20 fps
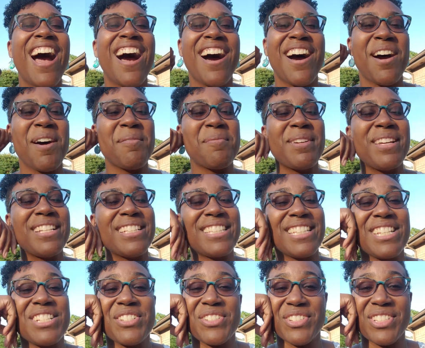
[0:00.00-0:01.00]
um, it's
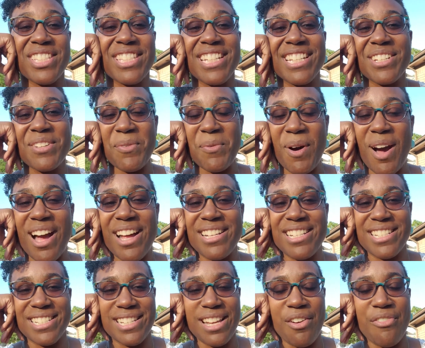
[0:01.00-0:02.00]
interesting to watch.
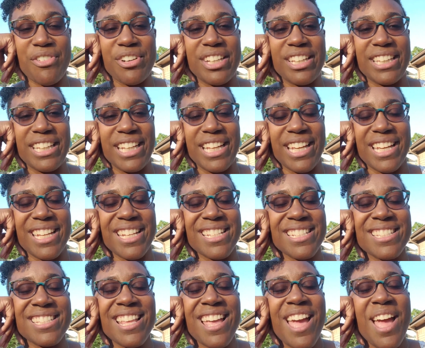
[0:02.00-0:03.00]
It definitely is.
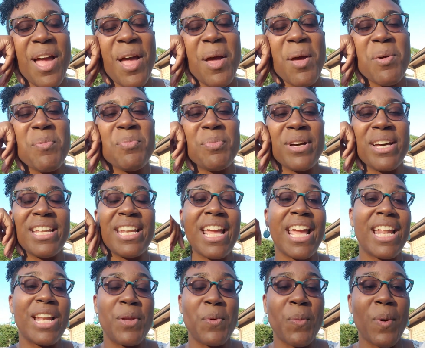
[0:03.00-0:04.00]
But
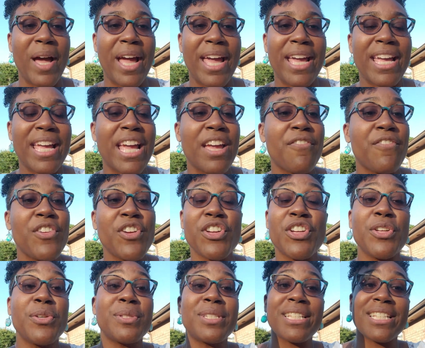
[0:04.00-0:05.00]
anyway, if you're
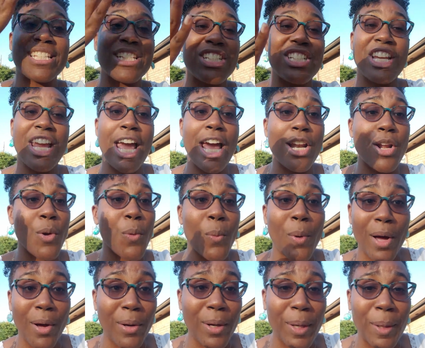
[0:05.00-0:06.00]
new to this channel,
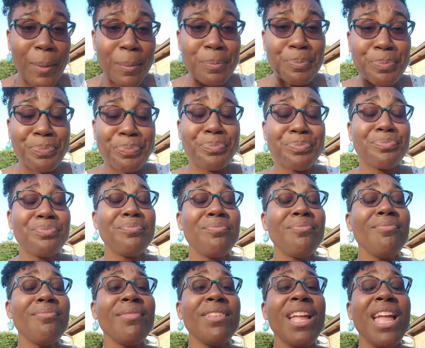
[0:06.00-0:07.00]
welcome.
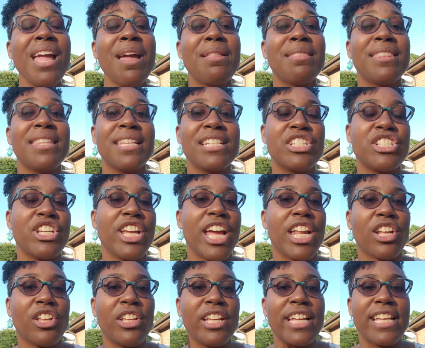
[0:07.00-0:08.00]
This
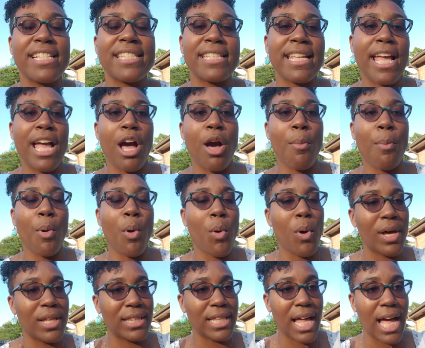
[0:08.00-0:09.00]
channel is to help
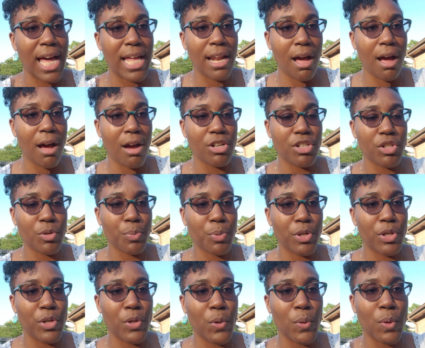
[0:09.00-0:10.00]
online
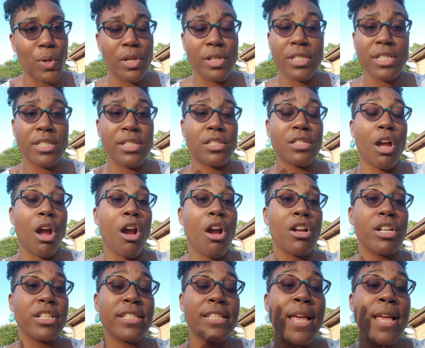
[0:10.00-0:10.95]
entrepreneurs start,